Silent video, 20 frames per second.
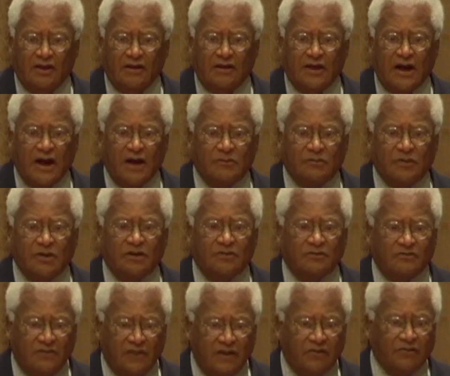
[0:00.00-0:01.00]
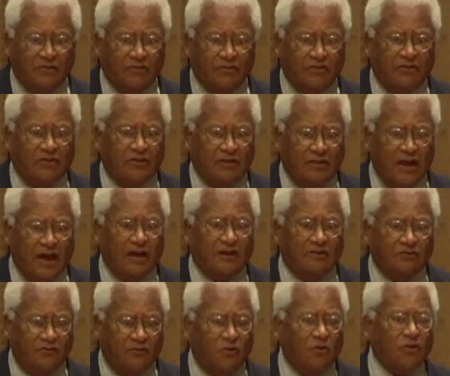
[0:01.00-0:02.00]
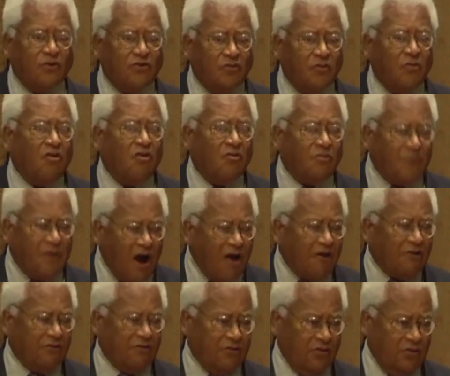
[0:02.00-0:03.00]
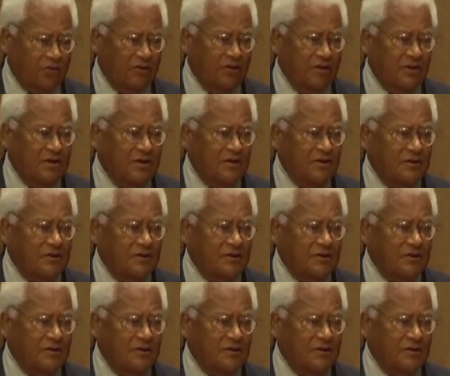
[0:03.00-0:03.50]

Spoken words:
And I'm convinced that a force more powerful